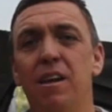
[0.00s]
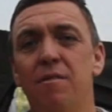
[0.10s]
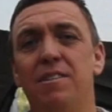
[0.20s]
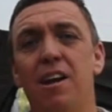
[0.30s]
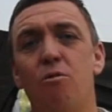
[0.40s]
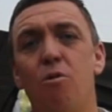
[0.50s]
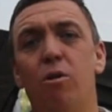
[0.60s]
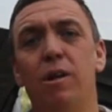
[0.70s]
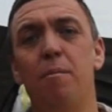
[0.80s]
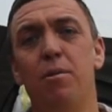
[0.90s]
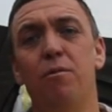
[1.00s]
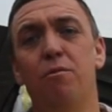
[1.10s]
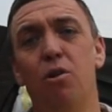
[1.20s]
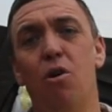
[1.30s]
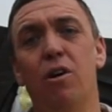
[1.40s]
leave a tent rolled up
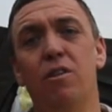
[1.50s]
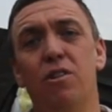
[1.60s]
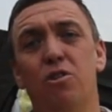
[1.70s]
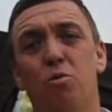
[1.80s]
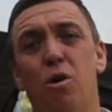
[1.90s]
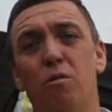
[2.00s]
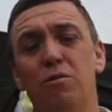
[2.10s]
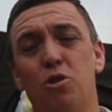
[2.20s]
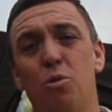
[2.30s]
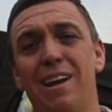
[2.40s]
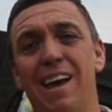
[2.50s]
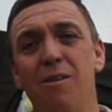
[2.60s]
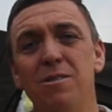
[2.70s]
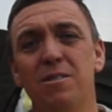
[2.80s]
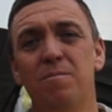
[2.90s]
for longer than 12 to 20
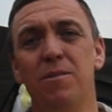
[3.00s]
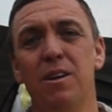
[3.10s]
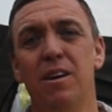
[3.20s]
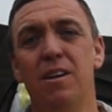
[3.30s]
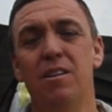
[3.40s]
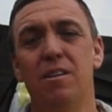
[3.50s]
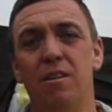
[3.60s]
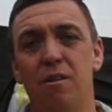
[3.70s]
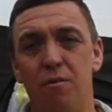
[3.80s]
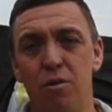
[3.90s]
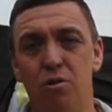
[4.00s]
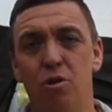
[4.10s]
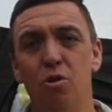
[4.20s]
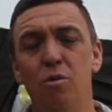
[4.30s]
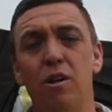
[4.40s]
hours. If you
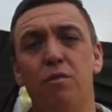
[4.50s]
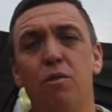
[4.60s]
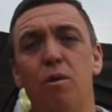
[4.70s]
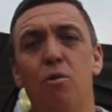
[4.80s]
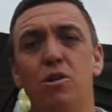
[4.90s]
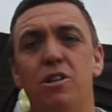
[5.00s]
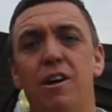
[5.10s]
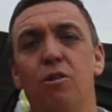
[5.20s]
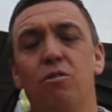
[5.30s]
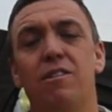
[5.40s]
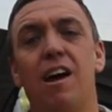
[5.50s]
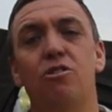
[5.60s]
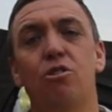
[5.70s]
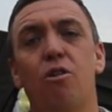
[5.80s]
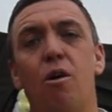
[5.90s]
do and it's full of moisture, it'll start
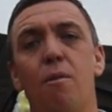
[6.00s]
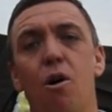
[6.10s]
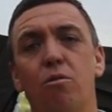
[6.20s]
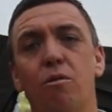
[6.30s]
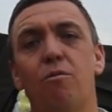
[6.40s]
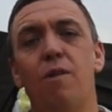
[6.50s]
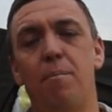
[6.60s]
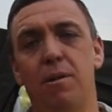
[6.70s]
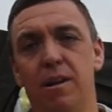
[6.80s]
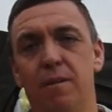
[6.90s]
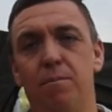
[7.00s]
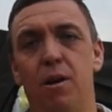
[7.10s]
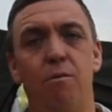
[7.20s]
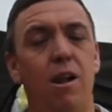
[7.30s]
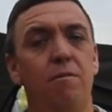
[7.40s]
to grow mold rapidly,
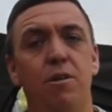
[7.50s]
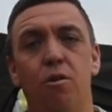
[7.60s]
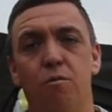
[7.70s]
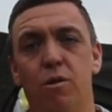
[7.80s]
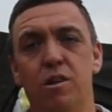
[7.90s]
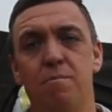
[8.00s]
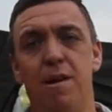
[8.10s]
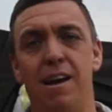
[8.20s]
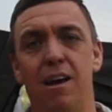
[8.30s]
irrelevant of what it's made